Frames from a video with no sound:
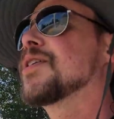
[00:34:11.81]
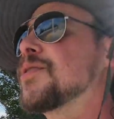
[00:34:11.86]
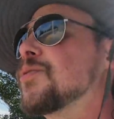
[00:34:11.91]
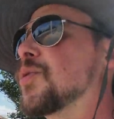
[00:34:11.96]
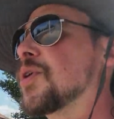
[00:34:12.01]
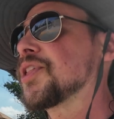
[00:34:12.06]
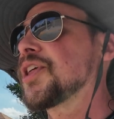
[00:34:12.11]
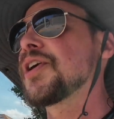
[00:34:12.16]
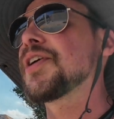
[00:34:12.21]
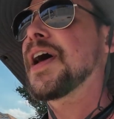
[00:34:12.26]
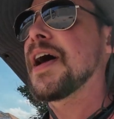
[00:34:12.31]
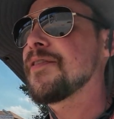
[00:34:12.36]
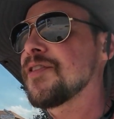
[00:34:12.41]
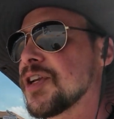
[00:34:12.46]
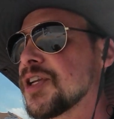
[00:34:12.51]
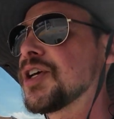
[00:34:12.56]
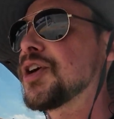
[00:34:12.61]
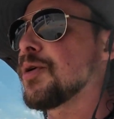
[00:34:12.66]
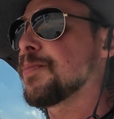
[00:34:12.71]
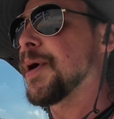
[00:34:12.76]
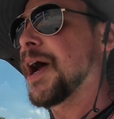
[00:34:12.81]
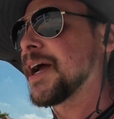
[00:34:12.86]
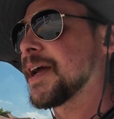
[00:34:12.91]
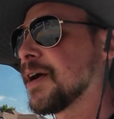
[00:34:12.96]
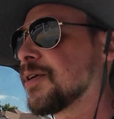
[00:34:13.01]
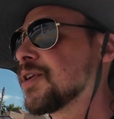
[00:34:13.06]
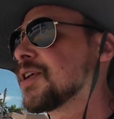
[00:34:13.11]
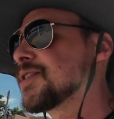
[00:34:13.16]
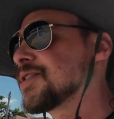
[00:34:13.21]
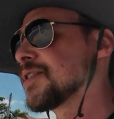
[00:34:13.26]
without having to go back
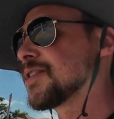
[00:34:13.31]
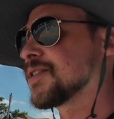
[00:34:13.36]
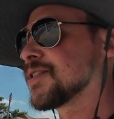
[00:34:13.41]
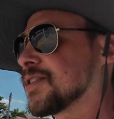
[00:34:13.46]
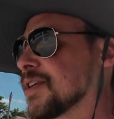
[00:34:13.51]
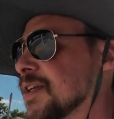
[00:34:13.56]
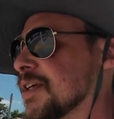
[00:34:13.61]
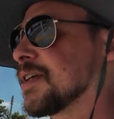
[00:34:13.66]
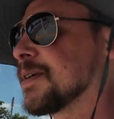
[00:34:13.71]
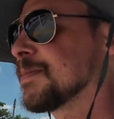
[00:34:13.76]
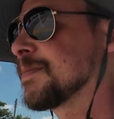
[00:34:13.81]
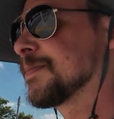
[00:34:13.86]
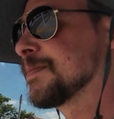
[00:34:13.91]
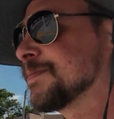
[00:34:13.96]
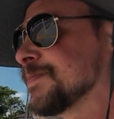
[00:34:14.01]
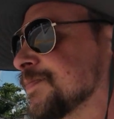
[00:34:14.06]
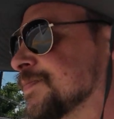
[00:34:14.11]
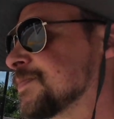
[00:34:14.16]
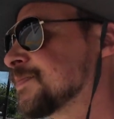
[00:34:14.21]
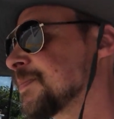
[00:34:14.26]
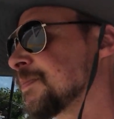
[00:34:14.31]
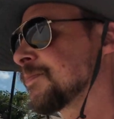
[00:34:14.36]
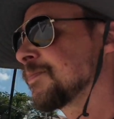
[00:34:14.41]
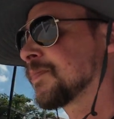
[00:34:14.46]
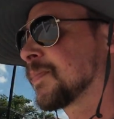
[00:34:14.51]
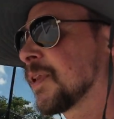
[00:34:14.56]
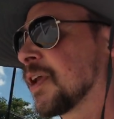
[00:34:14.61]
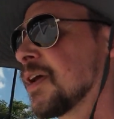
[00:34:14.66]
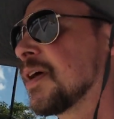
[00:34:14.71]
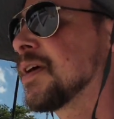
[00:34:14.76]
out into the city.
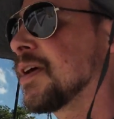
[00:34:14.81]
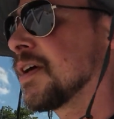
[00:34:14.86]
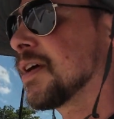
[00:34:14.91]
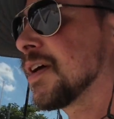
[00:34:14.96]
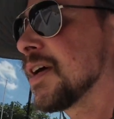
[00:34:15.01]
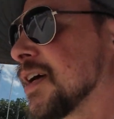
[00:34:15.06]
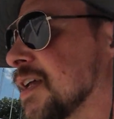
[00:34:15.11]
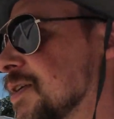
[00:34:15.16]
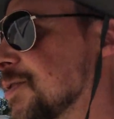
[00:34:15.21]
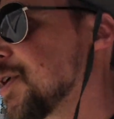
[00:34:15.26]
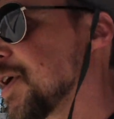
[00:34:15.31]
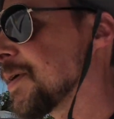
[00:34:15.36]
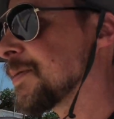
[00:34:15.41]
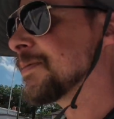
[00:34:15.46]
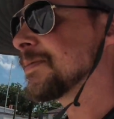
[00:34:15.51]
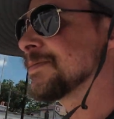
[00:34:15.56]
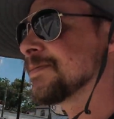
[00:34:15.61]
Anyway,